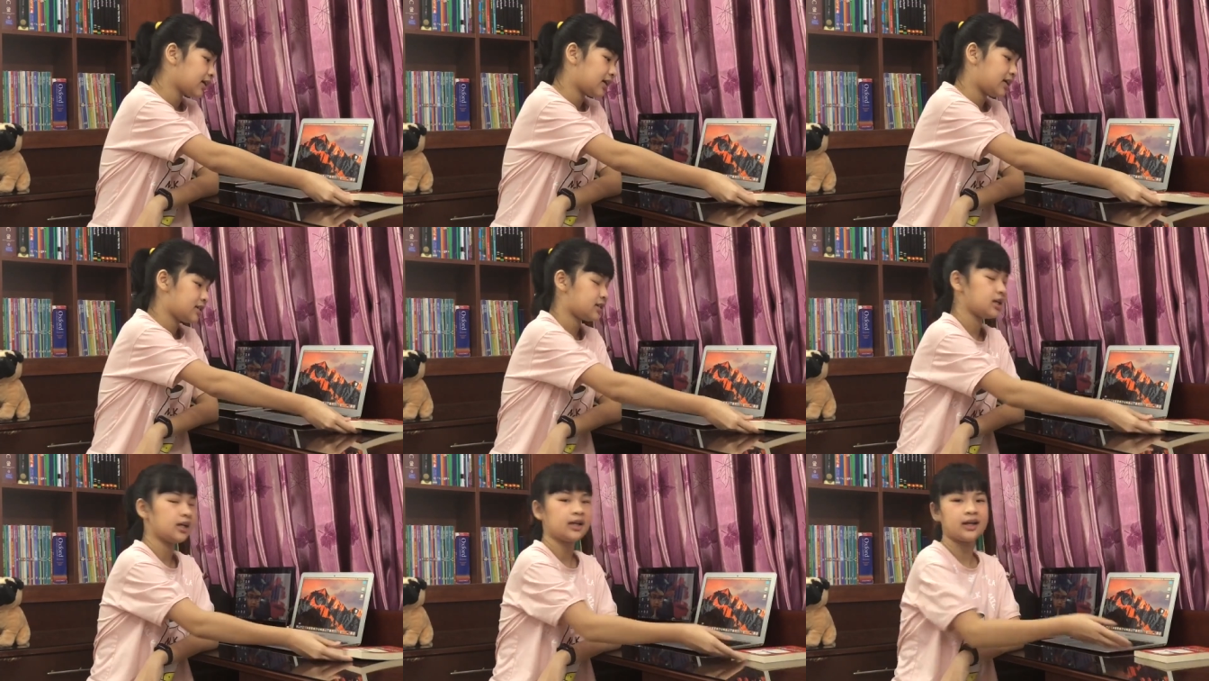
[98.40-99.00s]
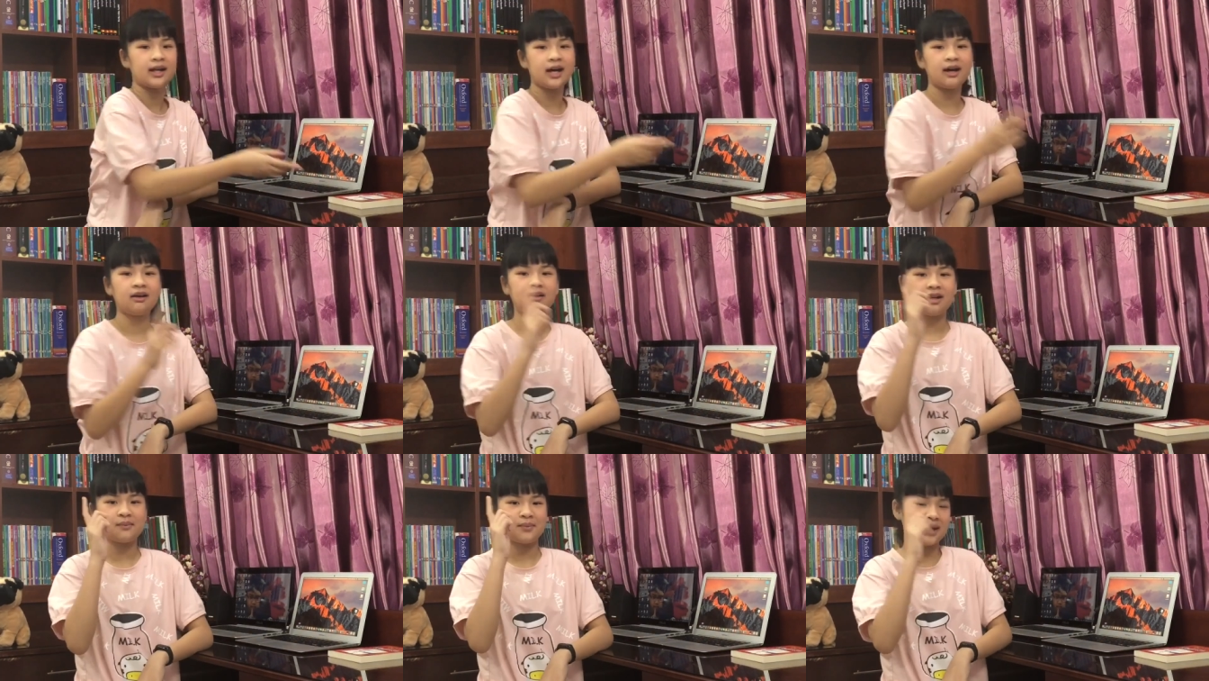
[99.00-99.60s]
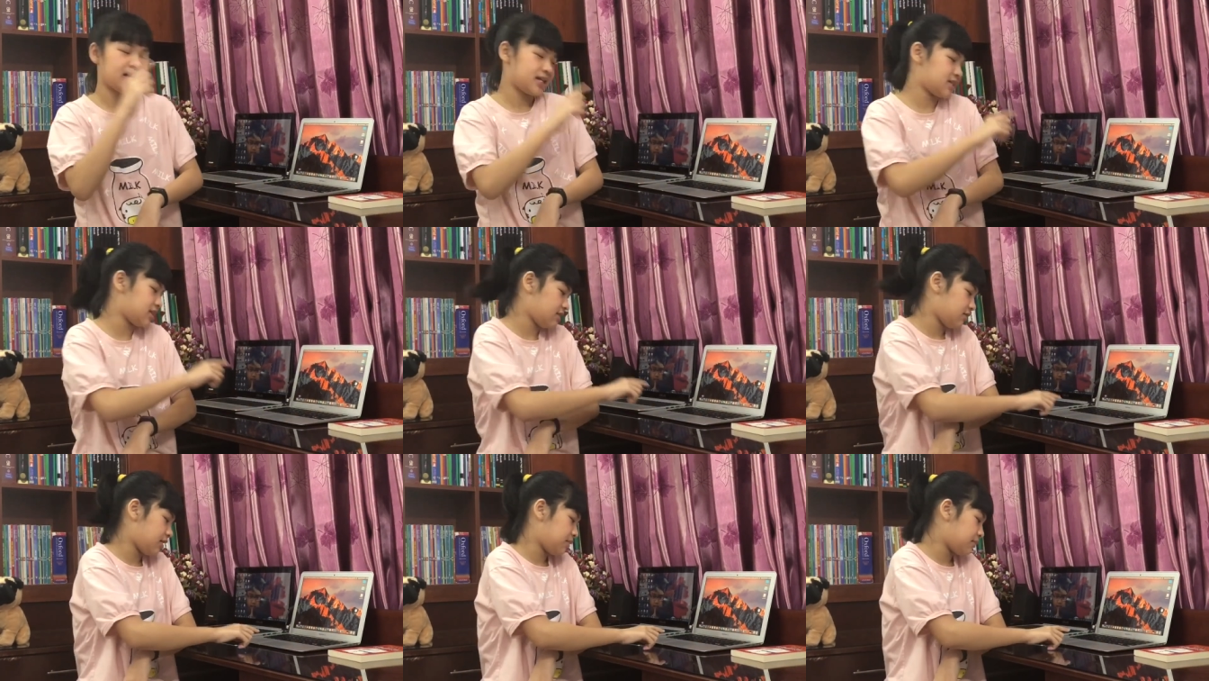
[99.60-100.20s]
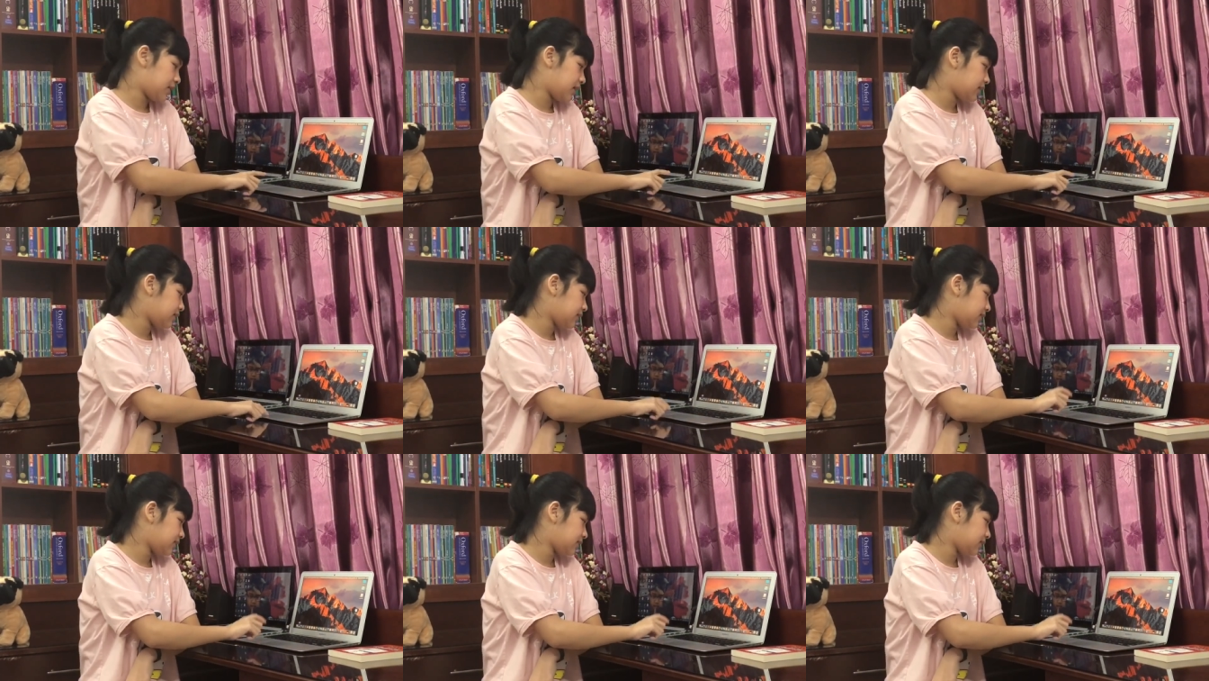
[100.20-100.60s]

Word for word: Gonna take it out. Let me ask Siri a bit.